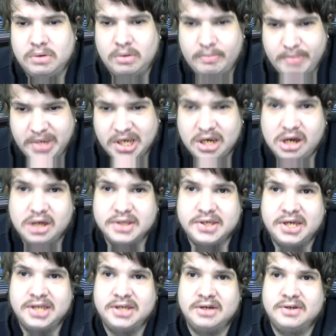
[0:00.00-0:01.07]
Mikel
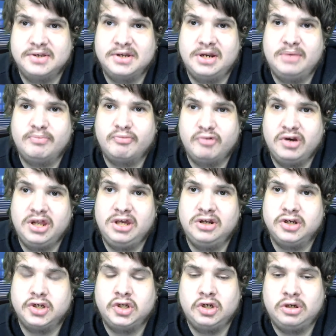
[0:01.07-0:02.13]
Arteta has done a
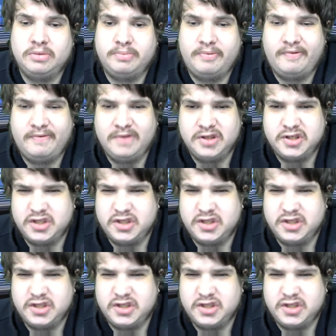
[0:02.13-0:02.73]
brilliant job for the